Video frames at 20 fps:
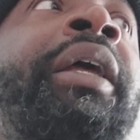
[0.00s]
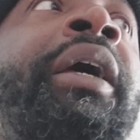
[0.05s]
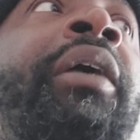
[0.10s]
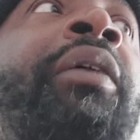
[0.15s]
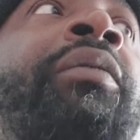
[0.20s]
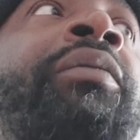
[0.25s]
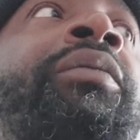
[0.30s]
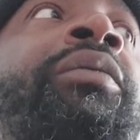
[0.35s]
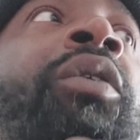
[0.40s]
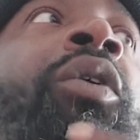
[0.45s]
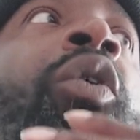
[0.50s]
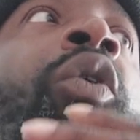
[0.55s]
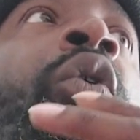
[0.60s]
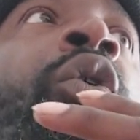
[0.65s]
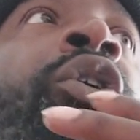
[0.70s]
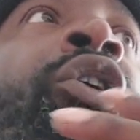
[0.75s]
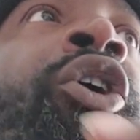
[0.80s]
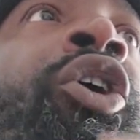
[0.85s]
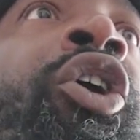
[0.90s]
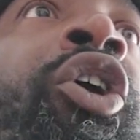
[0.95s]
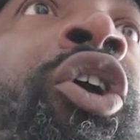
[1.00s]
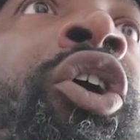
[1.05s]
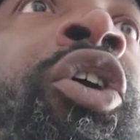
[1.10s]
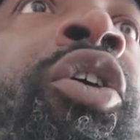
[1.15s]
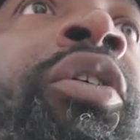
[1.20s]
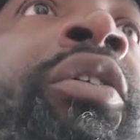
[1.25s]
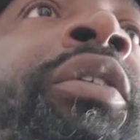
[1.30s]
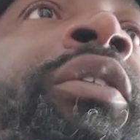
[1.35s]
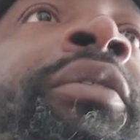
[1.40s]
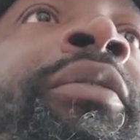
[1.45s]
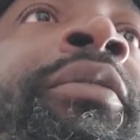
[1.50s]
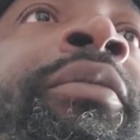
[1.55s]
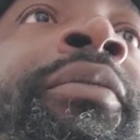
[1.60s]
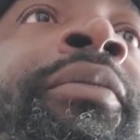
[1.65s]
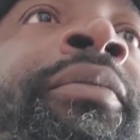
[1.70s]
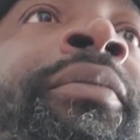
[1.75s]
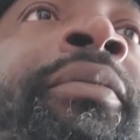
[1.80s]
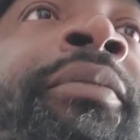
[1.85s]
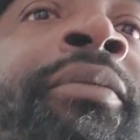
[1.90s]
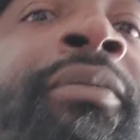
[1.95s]
out on her.
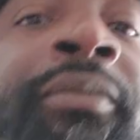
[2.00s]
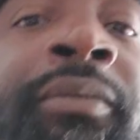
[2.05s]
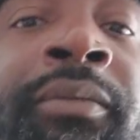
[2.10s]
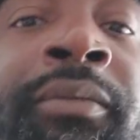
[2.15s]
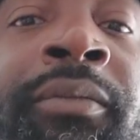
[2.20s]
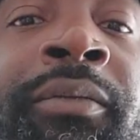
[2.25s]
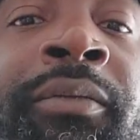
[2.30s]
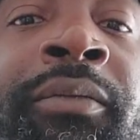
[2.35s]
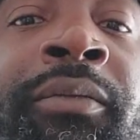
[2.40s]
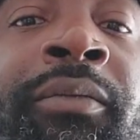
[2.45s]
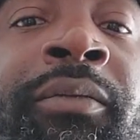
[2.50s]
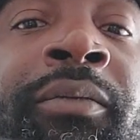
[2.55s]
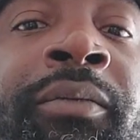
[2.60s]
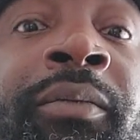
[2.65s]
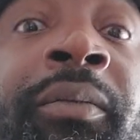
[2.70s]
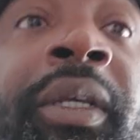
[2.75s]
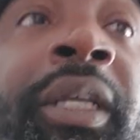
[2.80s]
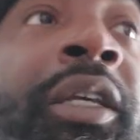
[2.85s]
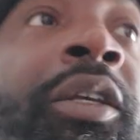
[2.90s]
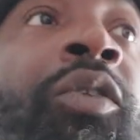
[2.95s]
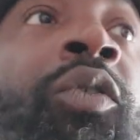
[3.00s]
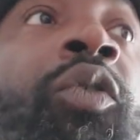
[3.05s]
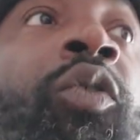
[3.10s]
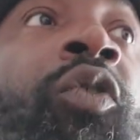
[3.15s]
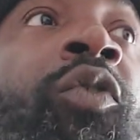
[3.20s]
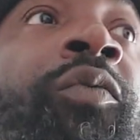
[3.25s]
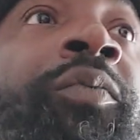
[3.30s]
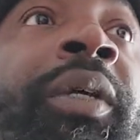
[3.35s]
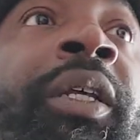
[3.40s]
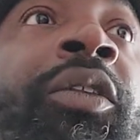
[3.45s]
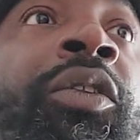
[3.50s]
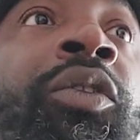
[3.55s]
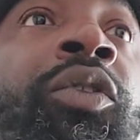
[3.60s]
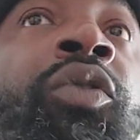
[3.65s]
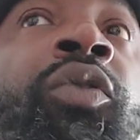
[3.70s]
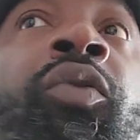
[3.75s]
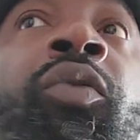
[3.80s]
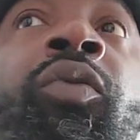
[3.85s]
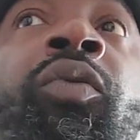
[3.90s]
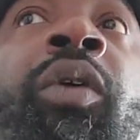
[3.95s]
Me who's been
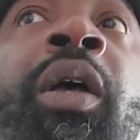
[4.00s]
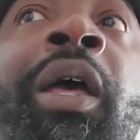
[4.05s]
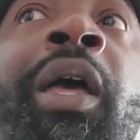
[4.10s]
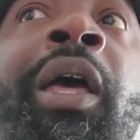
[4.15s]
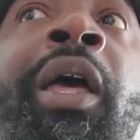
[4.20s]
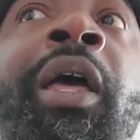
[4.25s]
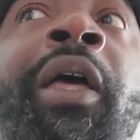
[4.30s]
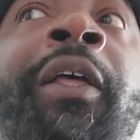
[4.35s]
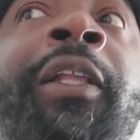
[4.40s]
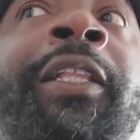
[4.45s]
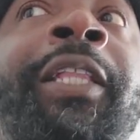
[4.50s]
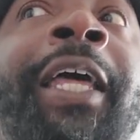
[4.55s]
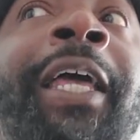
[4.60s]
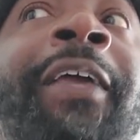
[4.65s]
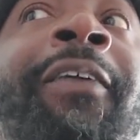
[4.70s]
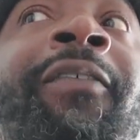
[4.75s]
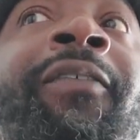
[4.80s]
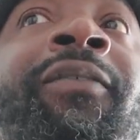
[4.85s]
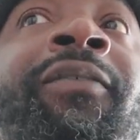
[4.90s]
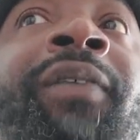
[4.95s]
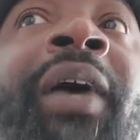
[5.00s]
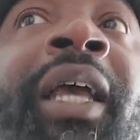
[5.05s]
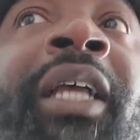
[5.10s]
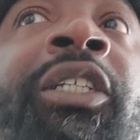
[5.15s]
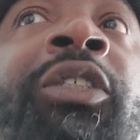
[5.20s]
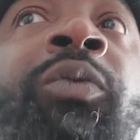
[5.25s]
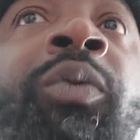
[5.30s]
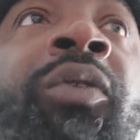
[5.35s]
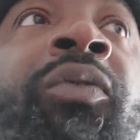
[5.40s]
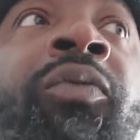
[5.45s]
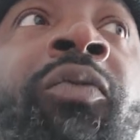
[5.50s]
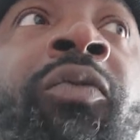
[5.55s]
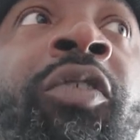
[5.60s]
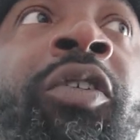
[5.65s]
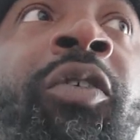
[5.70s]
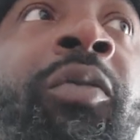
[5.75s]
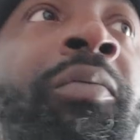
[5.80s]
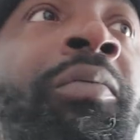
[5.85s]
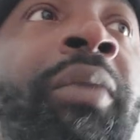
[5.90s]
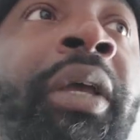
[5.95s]
through like fights with
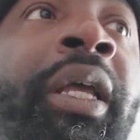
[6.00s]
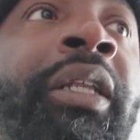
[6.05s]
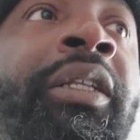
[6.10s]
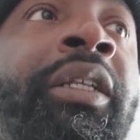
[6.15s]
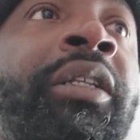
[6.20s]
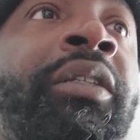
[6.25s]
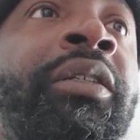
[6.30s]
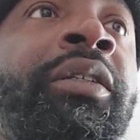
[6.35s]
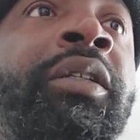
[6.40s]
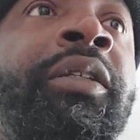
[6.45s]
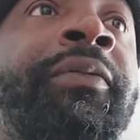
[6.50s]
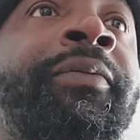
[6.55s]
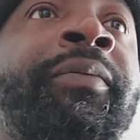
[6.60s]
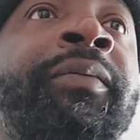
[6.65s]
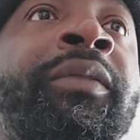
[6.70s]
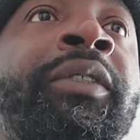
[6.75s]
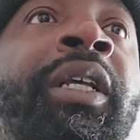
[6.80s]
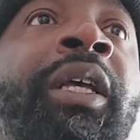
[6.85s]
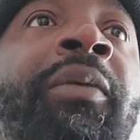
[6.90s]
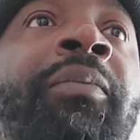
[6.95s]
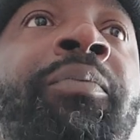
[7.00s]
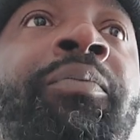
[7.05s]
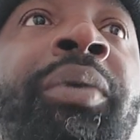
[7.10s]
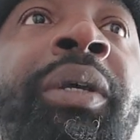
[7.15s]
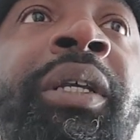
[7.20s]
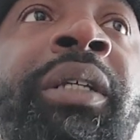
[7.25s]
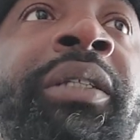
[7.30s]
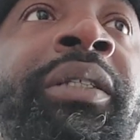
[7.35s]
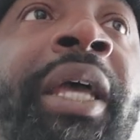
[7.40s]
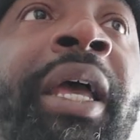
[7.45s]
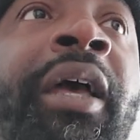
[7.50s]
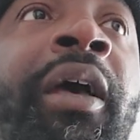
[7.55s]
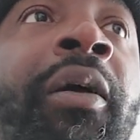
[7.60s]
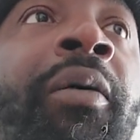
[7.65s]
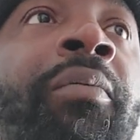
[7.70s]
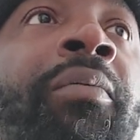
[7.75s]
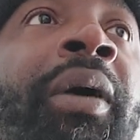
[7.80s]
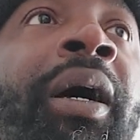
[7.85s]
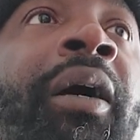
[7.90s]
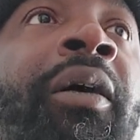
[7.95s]
real men and beat
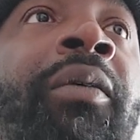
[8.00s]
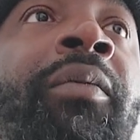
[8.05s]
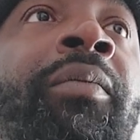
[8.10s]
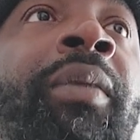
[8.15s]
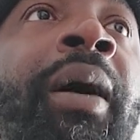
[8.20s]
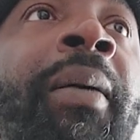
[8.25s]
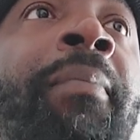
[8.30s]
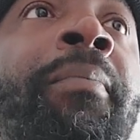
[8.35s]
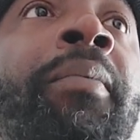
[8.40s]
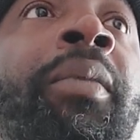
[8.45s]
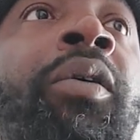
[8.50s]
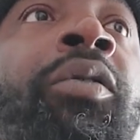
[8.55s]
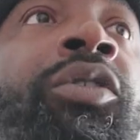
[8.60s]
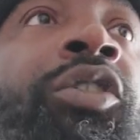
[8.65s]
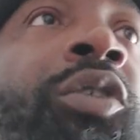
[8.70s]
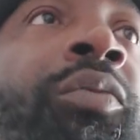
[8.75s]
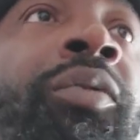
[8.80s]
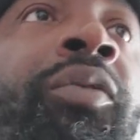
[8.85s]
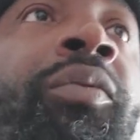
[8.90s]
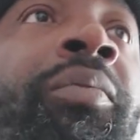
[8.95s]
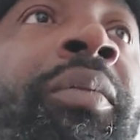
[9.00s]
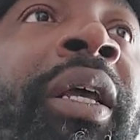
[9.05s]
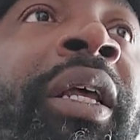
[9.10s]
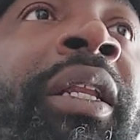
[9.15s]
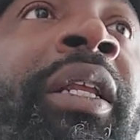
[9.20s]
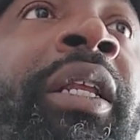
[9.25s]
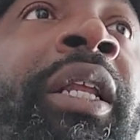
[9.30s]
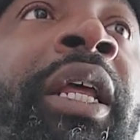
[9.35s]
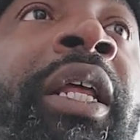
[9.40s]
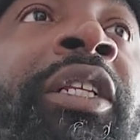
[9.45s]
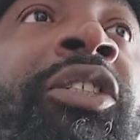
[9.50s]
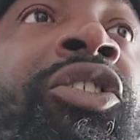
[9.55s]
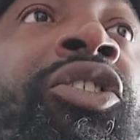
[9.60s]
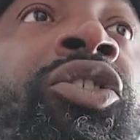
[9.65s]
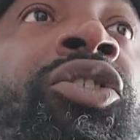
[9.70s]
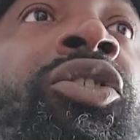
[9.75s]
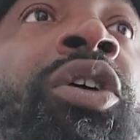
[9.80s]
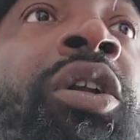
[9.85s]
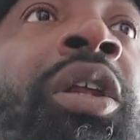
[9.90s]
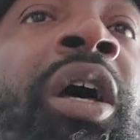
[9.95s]
down by multiple men and
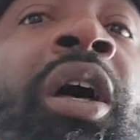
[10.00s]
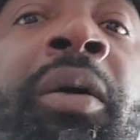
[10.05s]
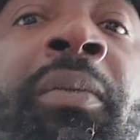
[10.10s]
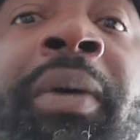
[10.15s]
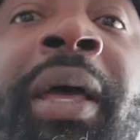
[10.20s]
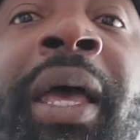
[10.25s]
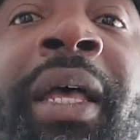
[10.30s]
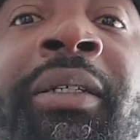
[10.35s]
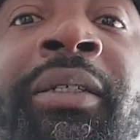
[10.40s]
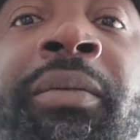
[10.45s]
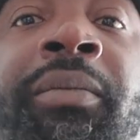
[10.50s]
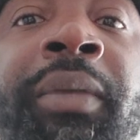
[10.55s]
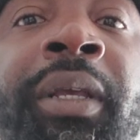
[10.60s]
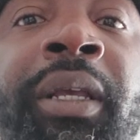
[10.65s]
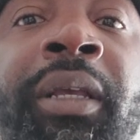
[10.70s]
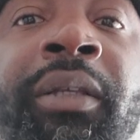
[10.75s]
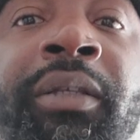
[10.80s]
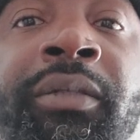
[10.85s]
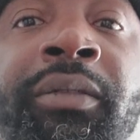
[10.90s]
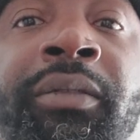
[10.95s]
stood up as a man.